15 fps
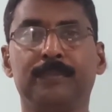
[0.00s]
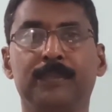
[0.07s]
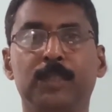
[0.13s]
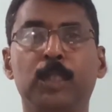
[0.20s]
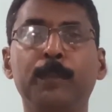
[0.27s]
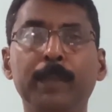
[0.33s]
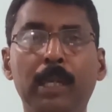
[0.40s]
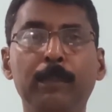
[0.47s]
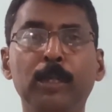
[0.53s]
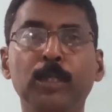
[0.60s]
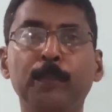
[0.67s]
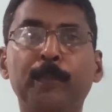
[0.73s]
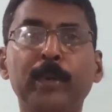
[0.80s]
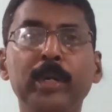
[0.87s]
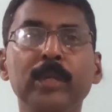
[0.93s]
Should be able
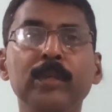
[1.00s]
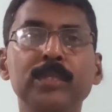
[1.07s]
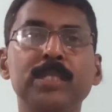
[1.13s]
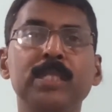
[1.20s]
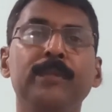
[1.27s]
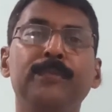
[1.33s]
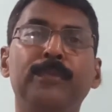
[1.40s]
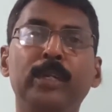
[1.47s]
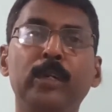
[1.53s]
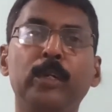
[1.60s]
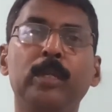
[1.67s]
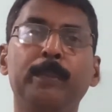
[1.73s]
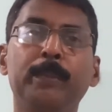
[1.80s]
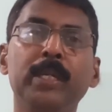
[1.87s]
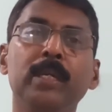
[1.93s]
to produce the
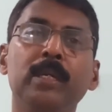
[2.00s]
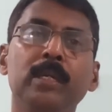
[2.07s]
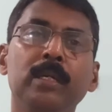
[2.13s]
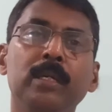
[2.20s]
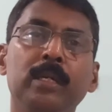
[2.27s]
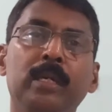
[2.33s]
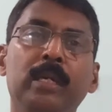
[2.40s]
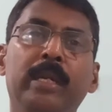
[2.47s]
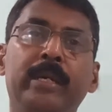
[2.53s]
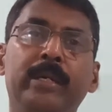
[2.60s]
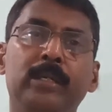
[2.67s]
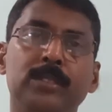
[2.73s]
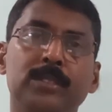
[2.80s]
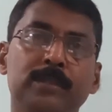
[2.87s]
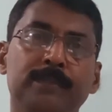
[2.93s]
phenotypic
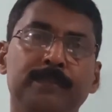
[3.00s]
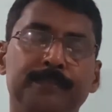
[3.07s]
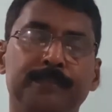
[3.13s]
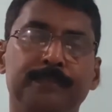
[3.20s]
characters.